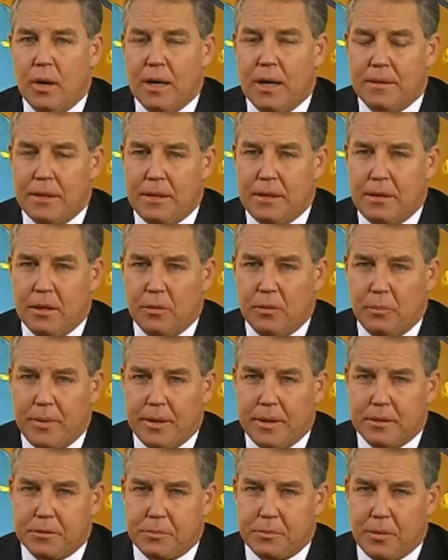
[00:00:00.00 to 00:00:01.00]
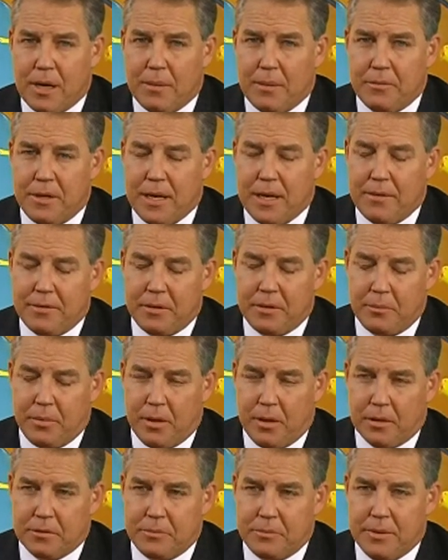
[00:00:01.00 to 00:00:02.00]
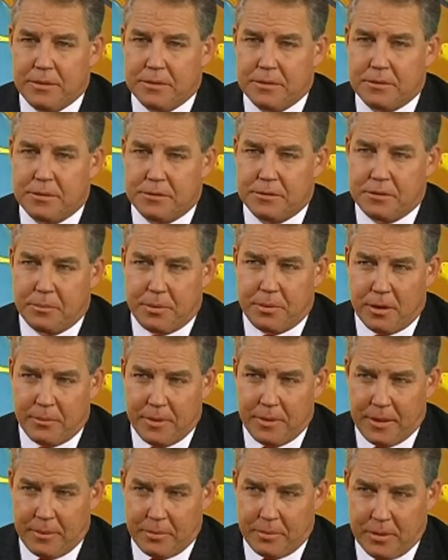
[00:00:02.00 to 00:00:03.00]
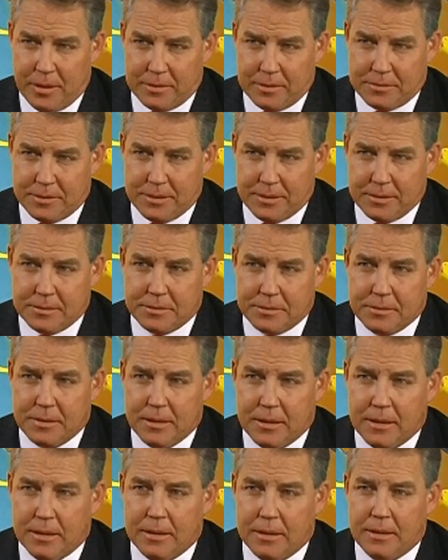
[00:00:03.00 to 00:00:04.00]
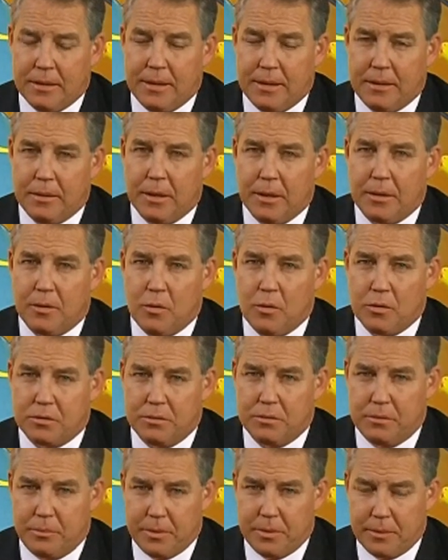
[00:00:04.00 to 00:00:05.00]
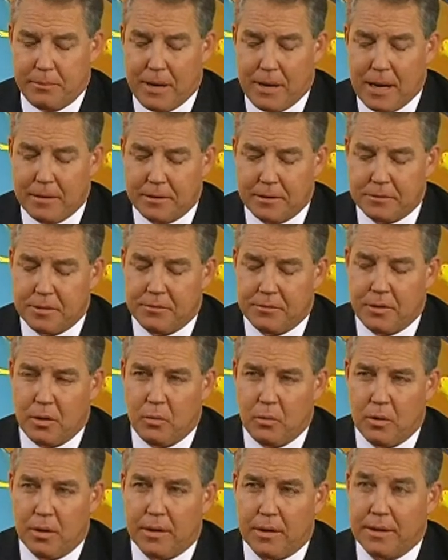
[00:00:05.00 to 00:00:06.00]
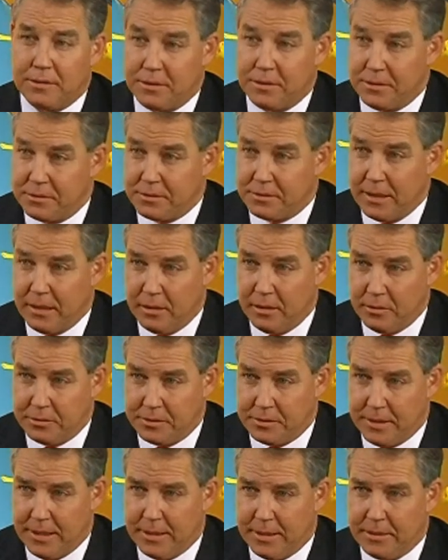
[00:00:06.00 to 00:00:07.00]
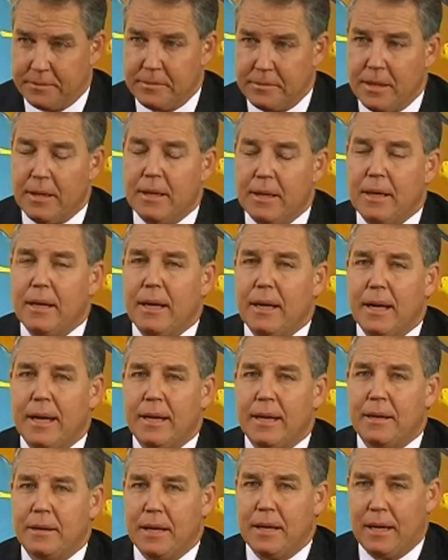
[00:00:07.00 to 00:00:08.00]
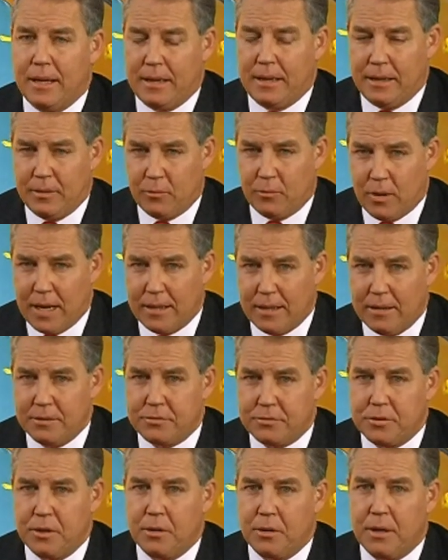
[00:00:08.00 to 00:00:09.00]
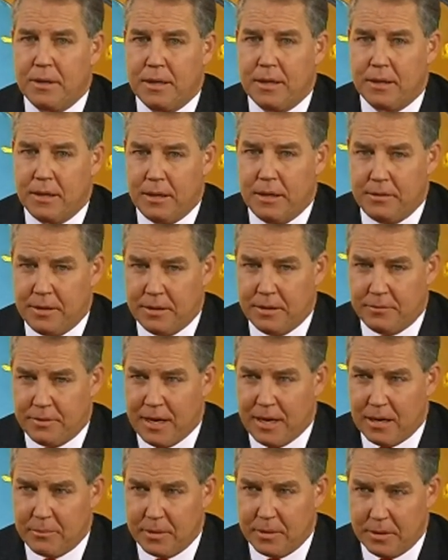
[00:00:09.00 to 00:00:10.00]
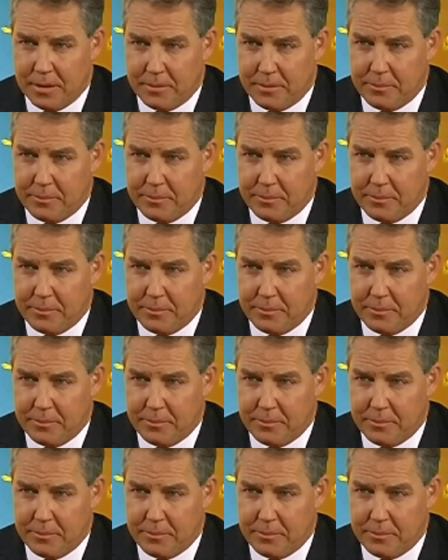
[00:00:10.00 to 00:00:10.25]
Well, the biggest problem you have in the barge business is the permitting process. And of course, the predominance of our work is in the state of Louisiana. And rightly so. I think the environmental